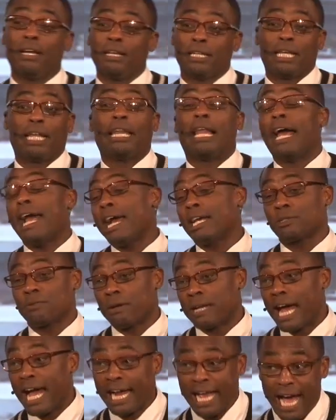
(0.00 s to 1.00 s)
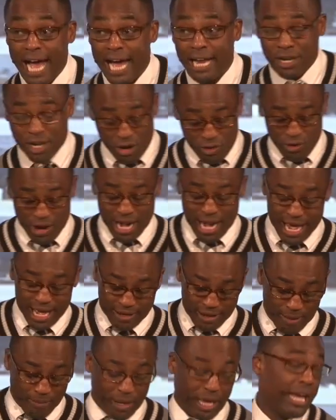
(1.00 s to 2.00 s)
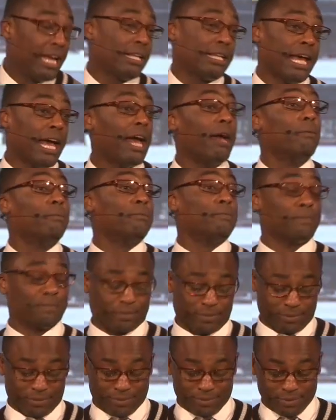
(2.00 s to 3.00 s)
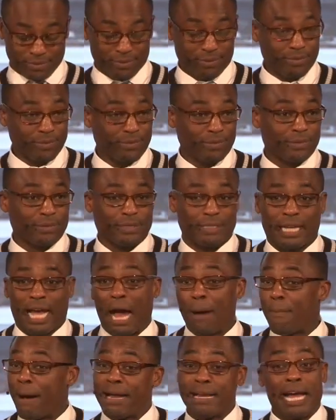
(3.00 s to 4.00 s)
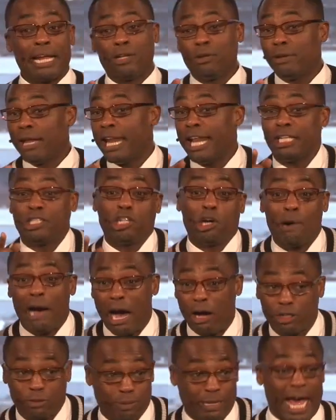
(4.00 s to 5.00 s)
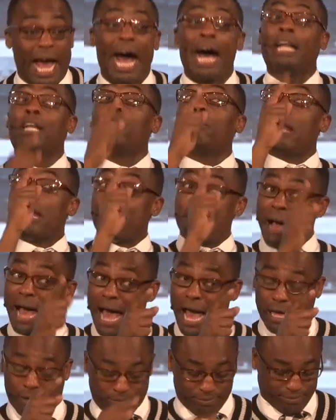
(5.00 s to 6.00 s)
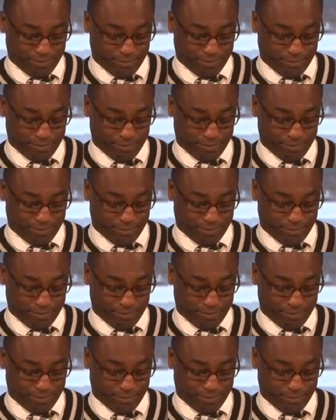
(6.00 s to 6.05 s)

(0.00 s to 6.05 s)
the last one I got, no, it ain't. I'm going to eat that. I might not do that at your house, but I'll do it at mine.